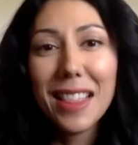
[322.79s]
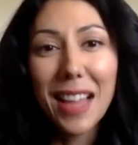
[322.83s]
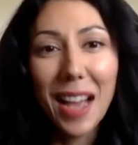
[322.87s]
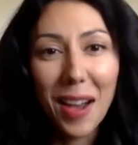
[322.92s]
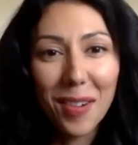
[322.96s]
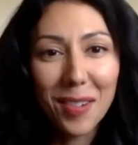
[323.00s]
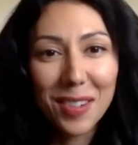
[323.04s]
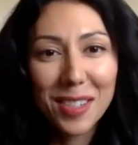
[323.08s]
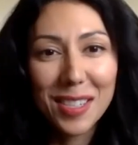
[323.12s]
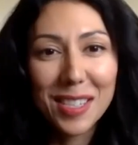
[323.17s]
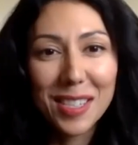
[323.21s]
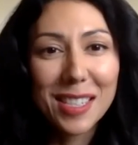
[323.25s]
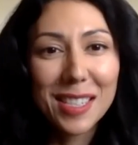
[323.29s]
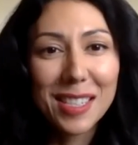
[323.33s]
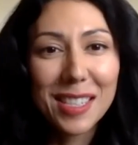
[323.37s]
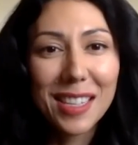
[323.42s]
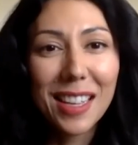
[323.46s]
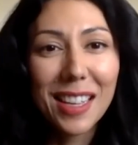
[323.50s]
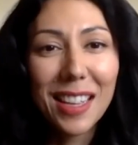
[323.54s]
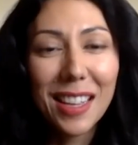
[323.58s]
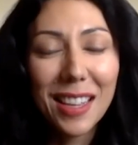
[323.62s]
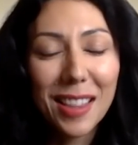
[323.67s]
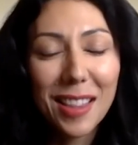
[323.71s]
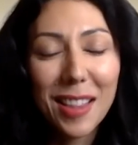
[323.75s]
that was
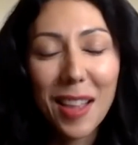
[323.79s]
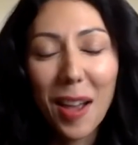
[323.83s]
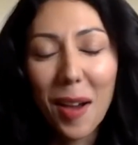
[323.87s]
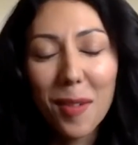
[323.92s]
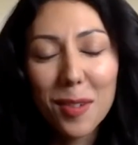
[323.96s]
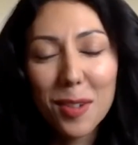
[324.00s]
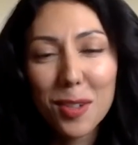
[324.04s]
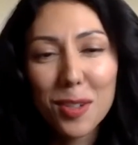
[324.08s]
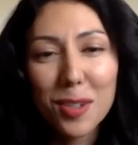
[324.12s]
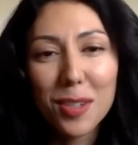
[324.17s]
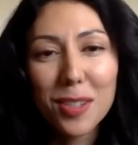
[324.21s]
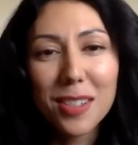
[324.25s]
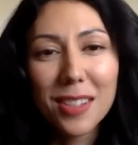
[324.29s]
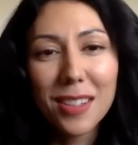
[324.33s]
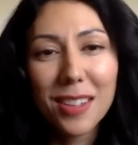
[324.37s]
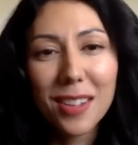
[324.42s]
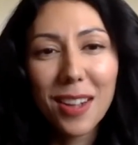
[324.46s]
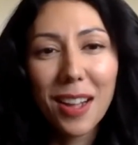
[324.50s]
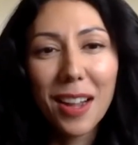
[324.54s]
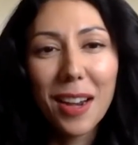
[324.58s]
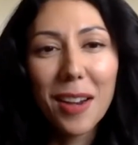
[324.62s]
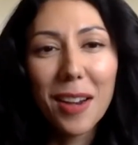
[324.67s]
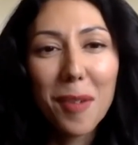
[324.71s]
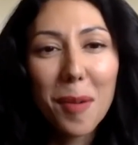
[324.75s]
that was
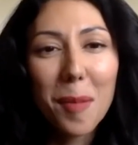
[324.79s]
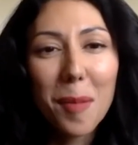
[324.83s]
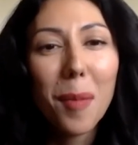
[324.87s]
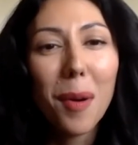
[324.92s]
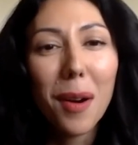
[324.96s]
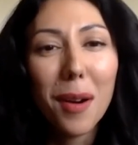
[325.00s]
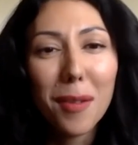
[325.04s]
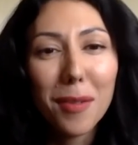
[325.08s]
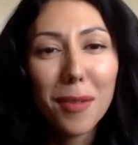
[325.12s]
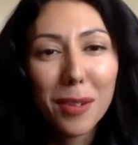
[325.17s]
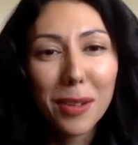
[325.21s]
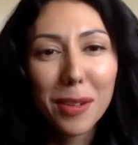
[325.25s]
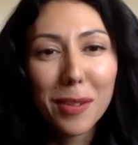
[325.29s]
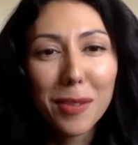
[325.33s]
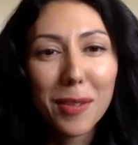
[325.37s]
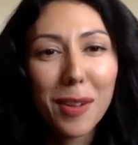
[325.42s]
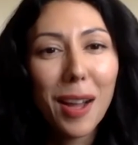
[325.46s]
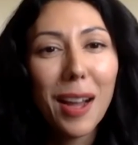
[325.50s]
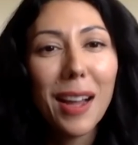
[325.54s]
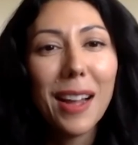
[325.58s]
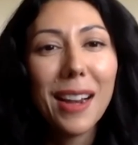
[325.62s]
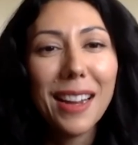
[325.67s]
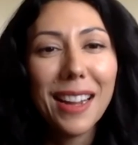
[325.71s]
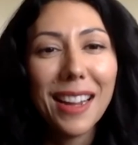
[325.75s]
kind of a marvel
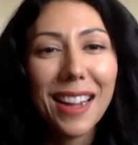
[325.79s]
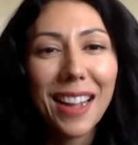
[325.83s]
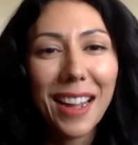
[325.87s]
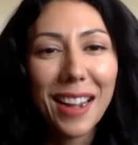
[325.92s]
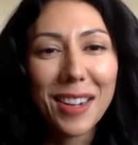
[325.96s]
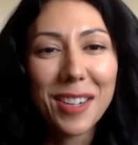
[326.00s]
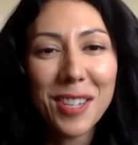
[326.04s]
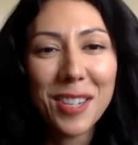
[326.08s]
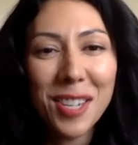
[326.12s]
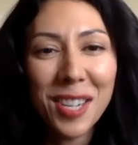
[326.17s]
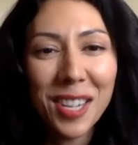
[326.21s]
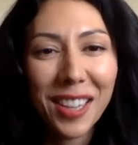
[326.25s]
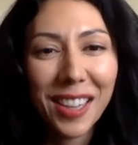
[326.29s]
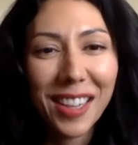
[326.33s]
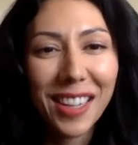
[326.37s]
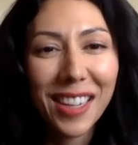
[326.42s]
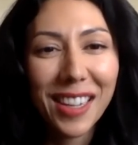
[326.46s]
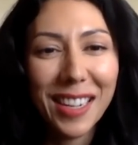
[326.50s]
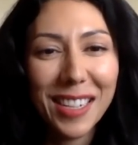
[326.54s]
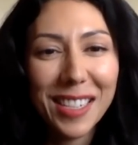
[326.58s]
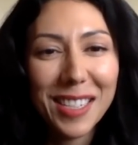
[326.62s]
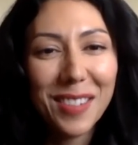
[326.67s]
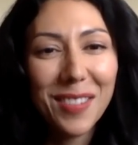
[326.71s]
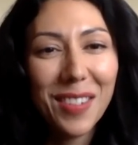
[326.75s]
of cutting
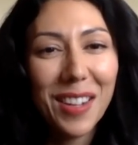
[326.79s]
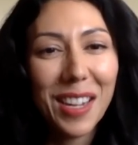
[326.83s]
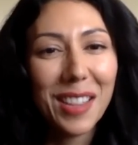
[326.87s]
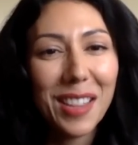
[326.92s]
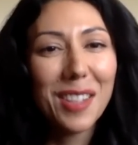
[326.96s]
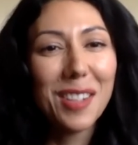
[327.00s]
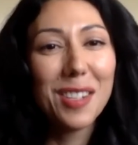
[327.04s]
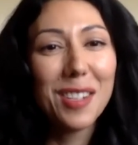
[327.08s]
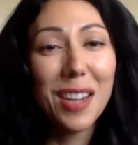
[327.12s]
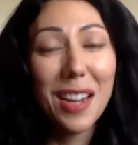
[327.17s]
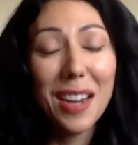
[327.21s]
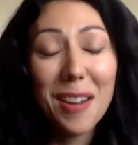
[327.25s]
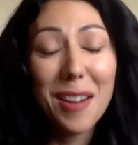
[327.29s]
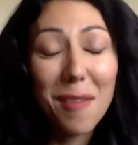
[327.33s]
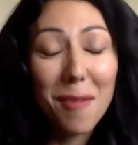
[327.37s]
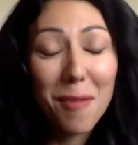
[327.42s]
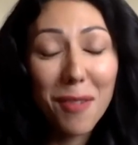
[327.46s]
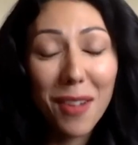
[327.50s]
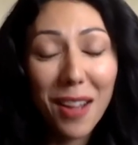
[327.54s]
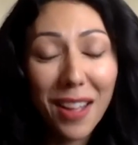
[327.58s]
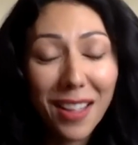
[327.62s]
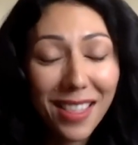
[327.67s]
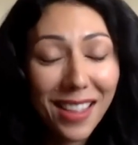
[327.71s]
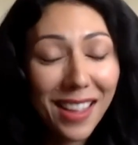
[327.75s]
actually to make the gen.
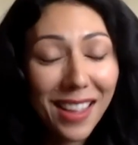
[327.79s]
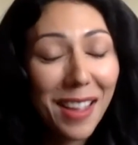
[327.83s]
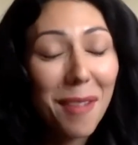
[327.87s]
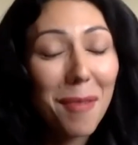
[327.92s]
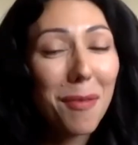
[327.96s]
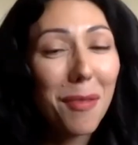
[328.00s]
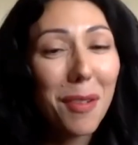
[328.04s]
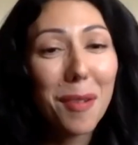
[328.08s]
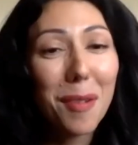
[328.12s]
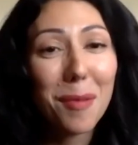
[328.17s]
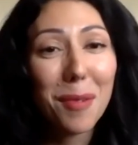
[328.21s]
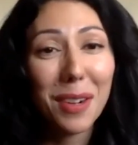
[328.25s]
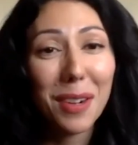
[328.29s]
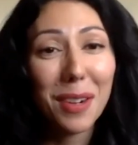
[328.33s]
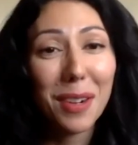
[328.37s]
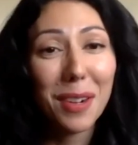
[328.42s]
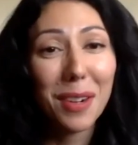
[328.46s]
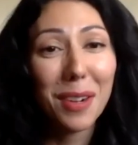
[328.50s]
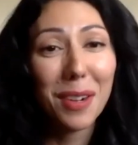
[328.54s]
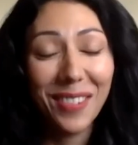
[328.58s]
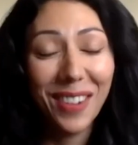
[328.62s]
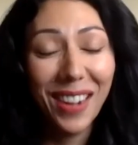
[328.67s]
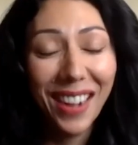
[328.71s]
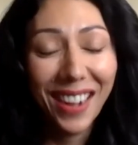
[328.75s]
I think it fit
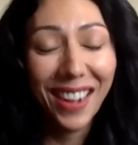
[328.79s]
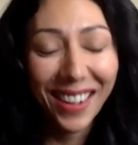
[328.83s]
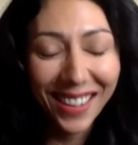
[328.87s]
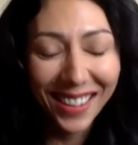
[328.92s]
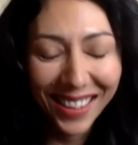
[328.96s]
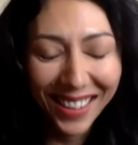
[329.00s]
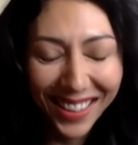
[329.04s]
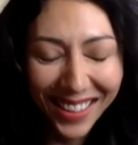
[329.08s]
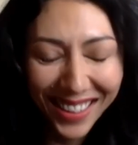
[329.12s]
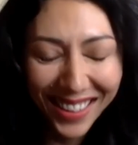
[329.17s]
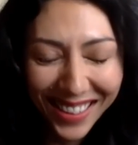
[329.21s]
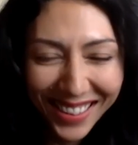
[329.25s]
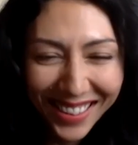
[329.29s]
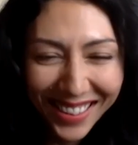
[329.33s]
really well.